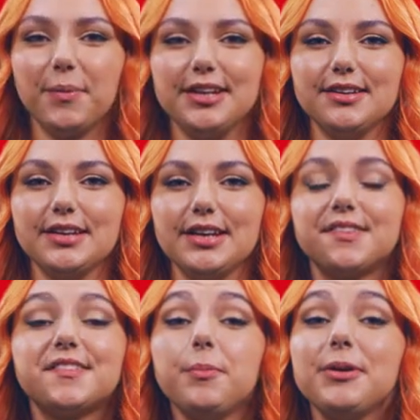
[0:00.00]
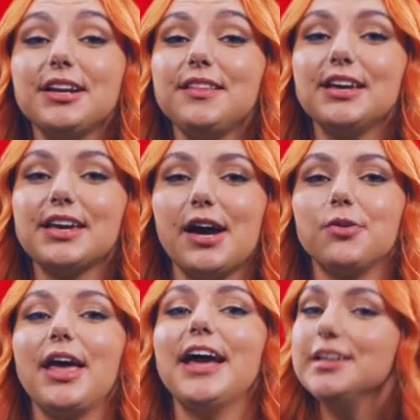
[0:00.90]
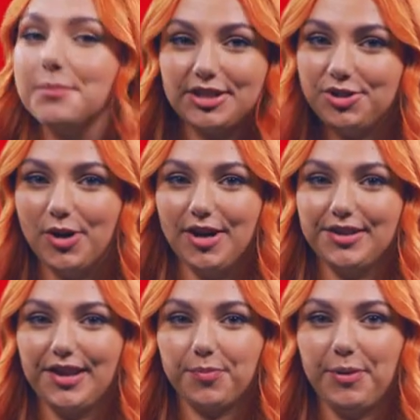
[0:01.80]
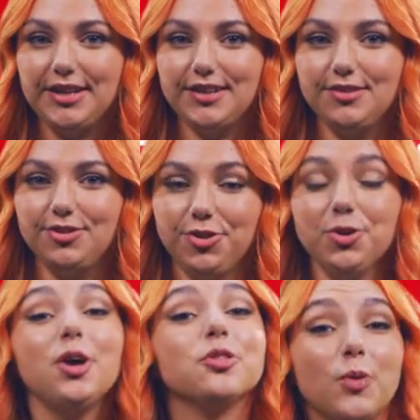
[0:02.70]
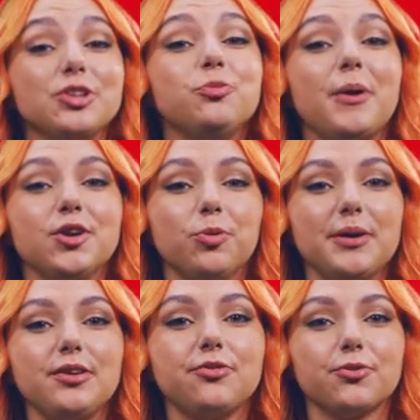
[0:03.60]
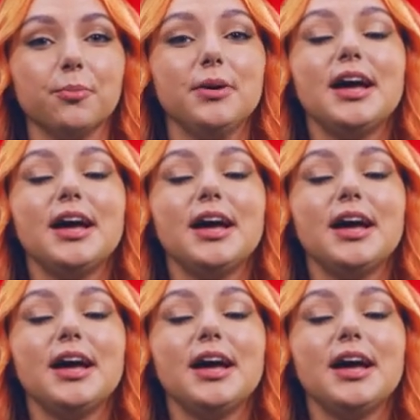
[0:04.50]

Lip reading: spending. It's typically the account any money you earn gets paid into, the one you pay your bills from,